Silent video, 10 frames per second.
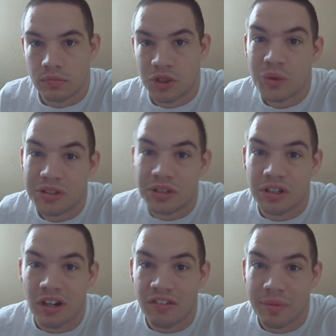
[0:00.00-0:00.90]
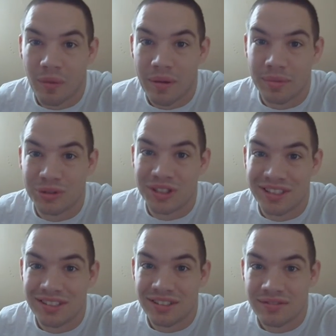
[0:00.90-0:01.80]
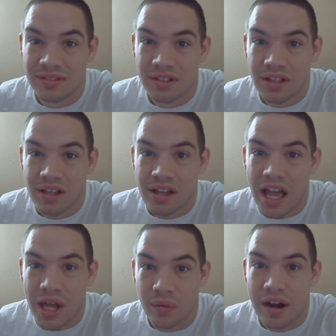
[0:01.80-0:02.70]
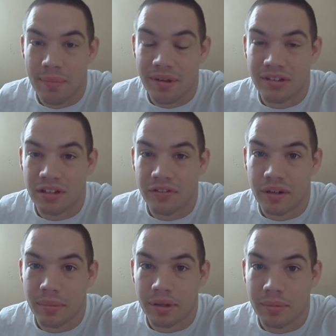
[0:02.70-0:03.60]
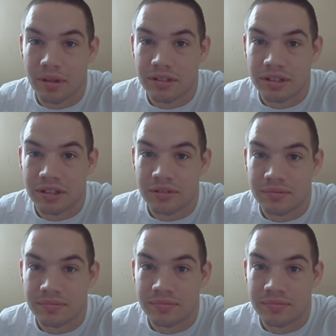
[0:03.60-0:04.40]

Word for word: so I took off my wet blue jeans and wrapped myself up in a poncho.